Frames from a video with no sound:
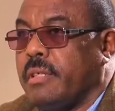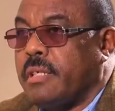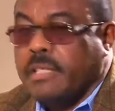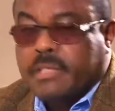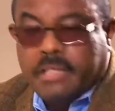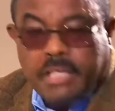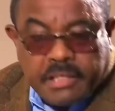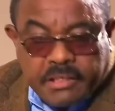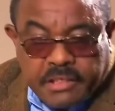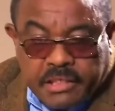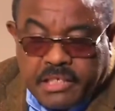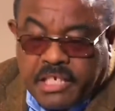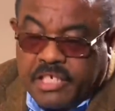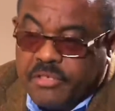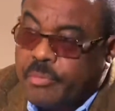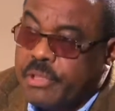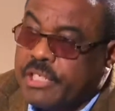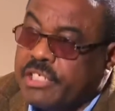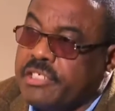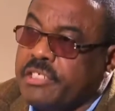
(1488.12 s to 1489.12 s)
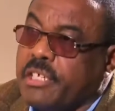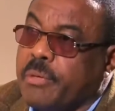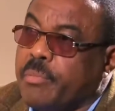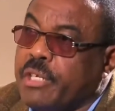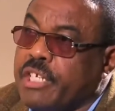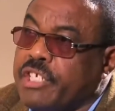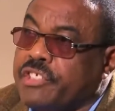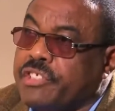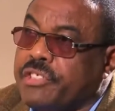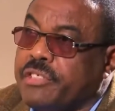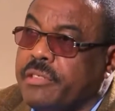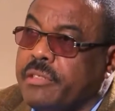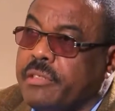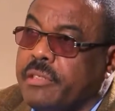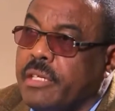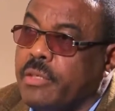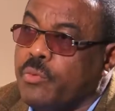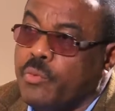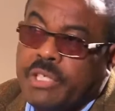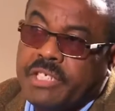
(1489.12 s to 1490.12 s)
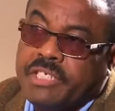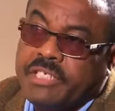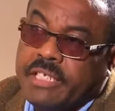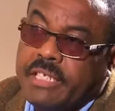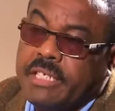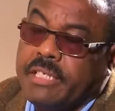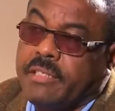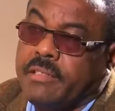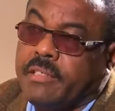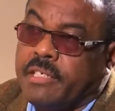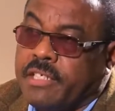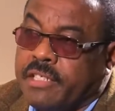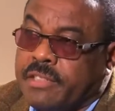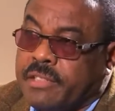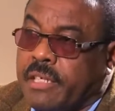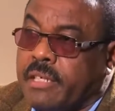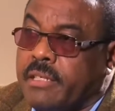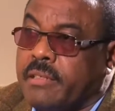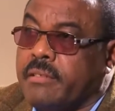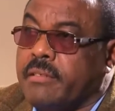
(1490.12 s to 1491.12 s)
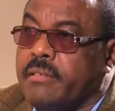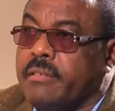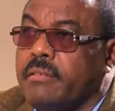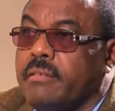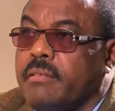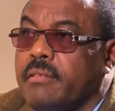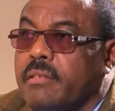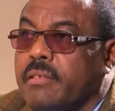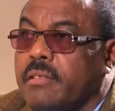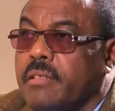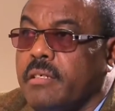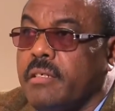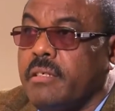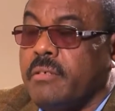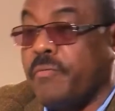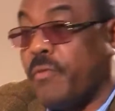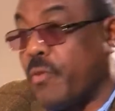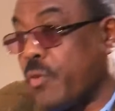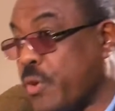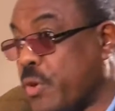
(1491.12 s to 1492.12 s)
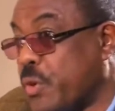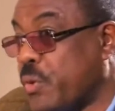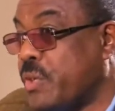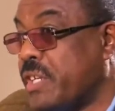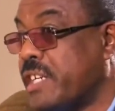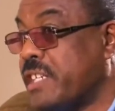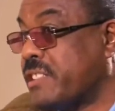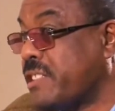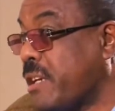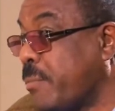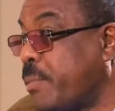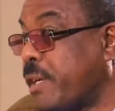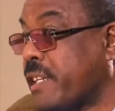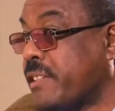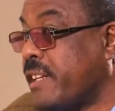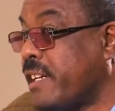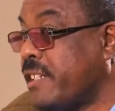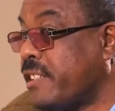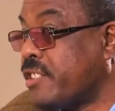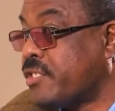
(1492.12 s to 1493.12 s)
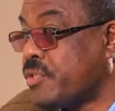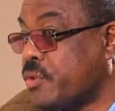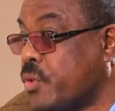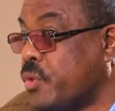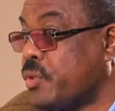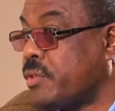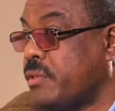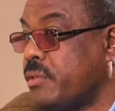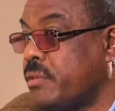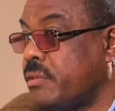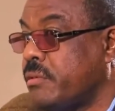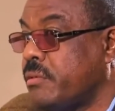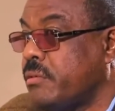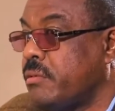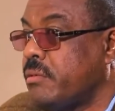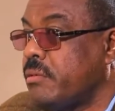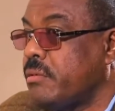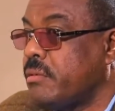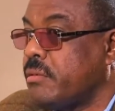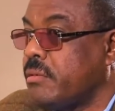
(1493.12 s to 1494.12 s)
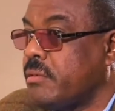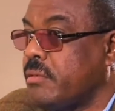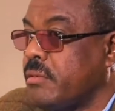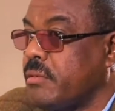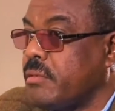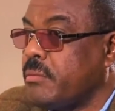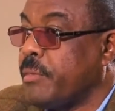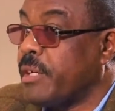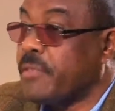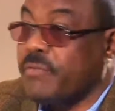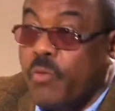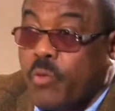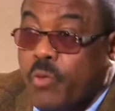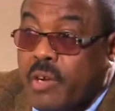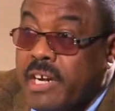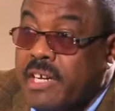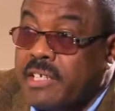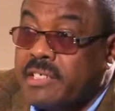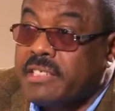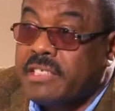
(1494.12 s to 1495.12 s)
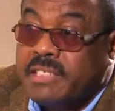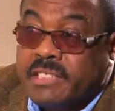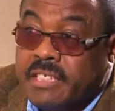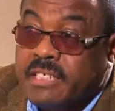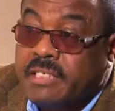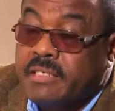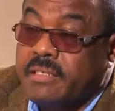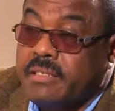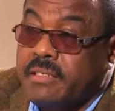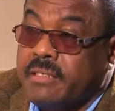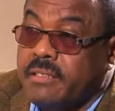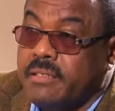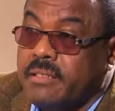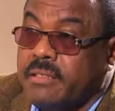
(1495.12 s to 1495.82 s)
It has been established, and we'll see the result. For you, yes, apartheid is not, but for us it is.